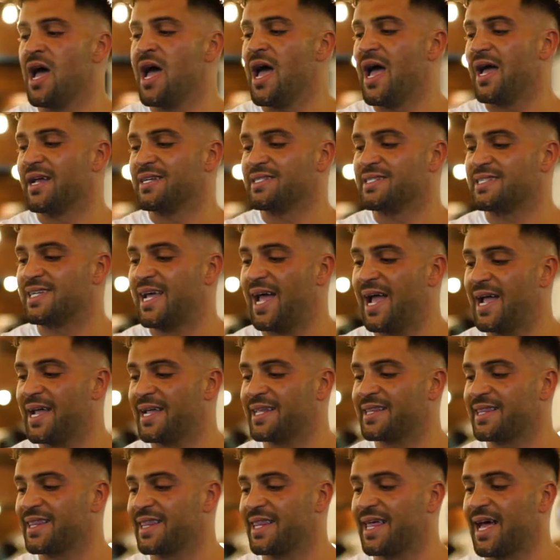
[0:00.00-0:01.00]
and
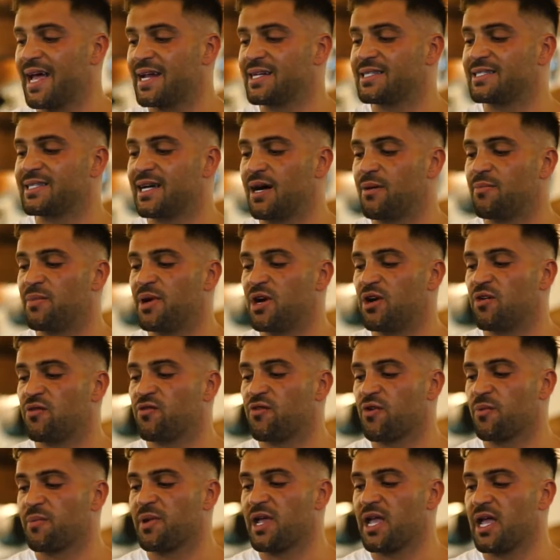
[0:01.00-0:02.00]
take that dumbbell
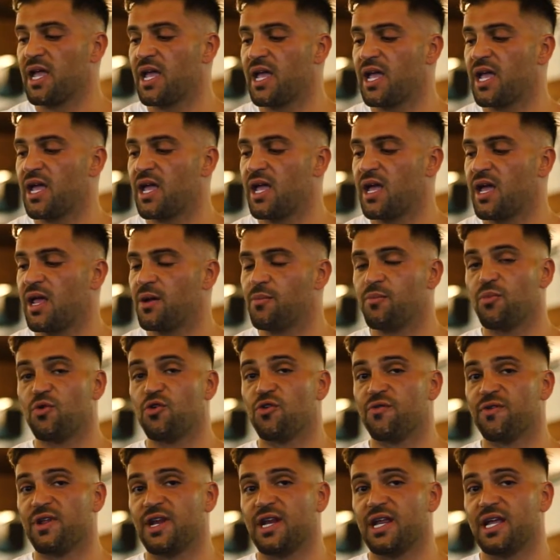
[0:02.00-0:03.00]
from here and
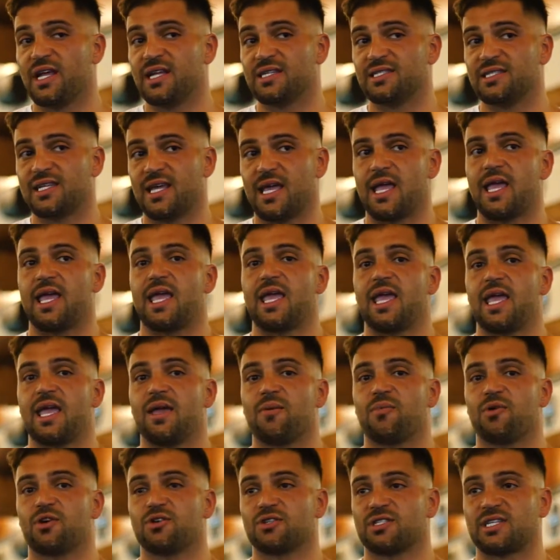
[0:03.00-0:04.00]
move it into
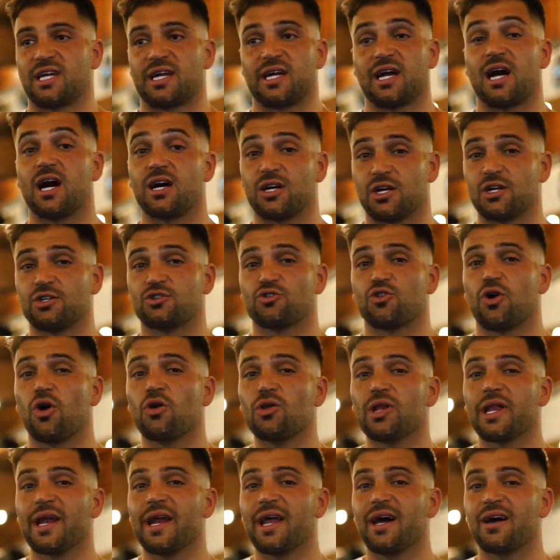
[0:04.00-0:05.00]
here because I can't
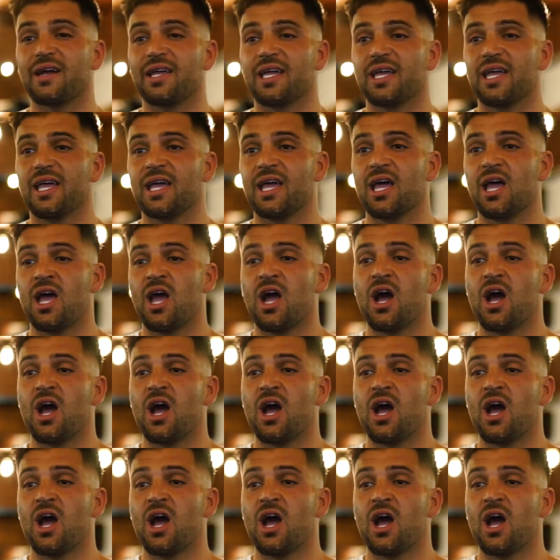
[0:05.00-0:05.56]
control it out here,